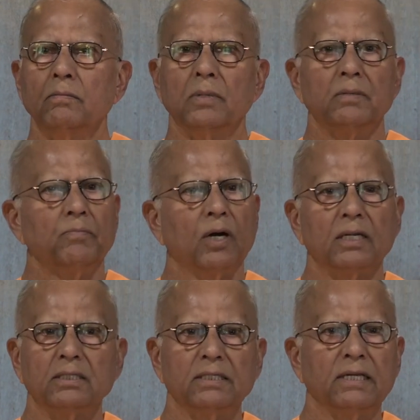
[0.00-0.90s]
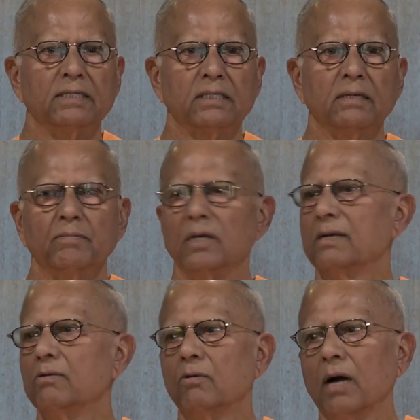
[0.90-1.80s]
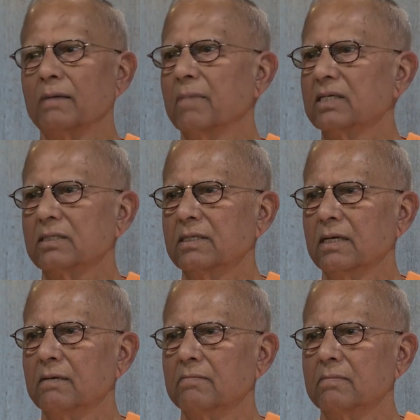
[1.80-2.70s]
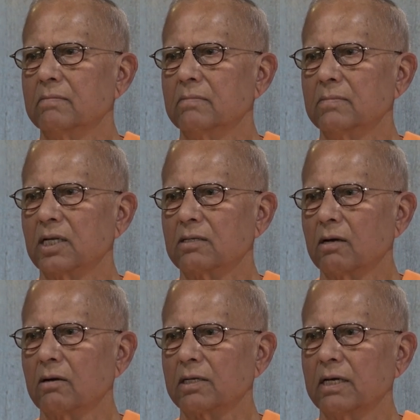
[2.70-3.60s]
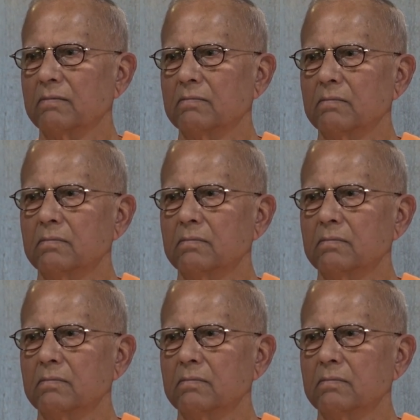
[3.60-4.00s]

The Maharaj is resting, but no, I must see him. That girl came.